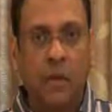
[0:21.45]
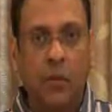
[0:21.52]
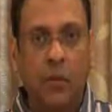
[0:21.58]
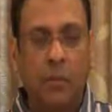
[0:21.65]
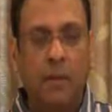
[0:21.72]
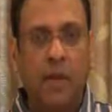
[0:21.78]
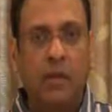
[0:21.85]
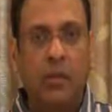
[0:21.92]

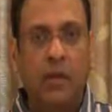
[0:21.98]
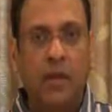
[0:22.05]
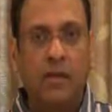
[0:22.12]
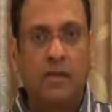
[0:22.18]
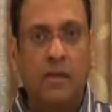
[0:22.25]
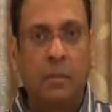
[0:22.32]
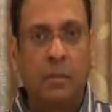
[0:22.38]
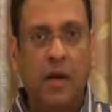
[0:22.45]
We'll be doing a
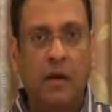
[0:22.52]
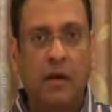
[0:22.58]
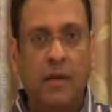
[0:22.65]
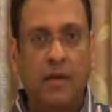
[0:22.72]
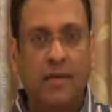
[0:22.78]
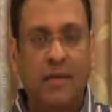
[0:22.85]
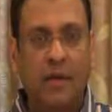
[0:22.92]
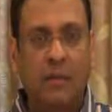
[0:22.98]

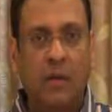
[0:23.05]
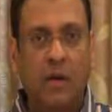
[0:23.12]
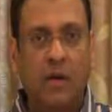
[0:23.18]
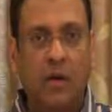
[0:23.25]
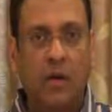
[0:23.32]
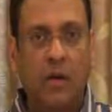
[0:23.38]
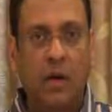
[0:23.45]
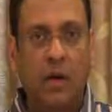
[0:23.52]
separate segment
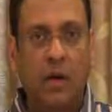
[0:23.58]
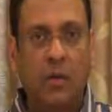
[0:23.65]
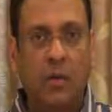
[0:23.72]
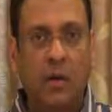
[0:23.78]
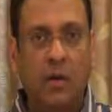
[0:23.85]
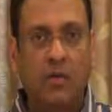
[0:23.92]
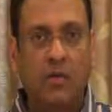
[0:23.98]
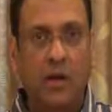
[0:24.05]
on
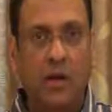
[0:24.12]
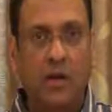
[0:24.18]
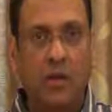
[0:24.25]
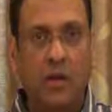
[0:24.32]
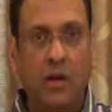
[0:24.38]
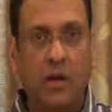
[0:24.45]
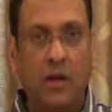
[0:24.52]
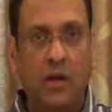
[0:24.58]
equities
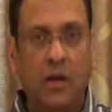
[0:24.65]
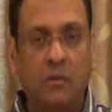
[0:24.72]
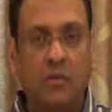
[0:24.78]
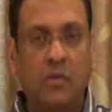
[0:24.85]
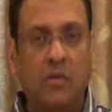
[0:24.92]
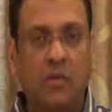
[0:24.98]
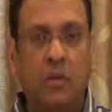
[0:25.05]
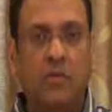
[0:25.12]
alone in terms
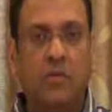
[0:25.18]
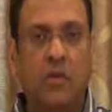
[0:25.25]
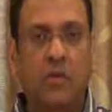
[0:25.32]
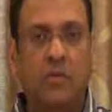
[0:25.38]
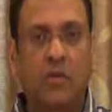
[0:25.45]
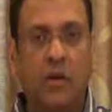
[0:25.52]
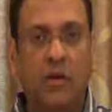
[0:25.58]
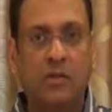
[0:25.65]
of specific
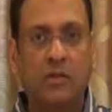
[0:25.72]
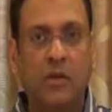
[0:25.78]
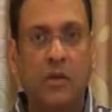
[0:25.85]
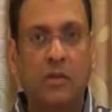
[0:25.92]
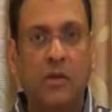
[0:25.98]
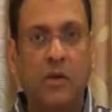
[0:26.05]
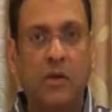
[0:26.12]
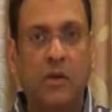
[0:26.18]
stocks
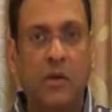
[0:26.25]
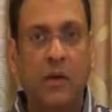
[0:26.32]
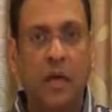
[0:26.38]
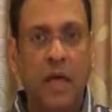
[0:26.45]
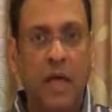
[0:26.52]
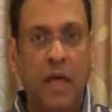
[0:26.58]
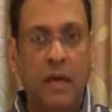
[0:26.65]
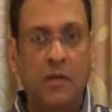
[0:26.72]
that we could
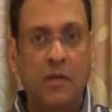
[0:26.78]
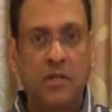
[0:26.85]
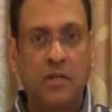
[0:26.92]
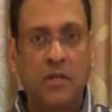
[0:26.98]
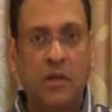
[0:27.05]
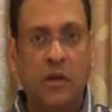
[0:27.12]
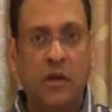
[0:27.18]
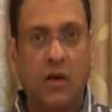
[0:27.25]

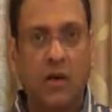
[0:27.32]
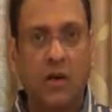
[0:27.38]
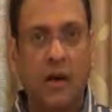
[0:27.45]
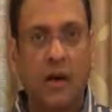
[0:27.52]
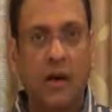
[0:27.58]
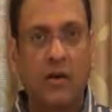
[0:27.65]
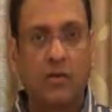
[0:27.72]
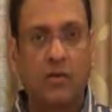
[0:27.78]
invest in or
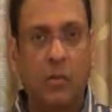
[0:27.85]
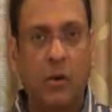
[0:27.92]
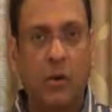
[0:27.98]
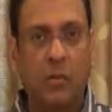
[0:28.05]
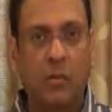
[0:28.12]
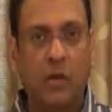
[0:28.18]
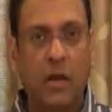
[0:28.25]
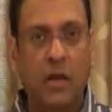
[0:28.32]
trade in
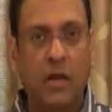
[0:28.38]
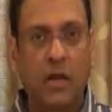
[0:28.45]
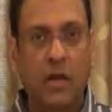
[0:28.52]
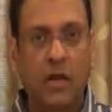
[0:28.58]
tomorrow morning.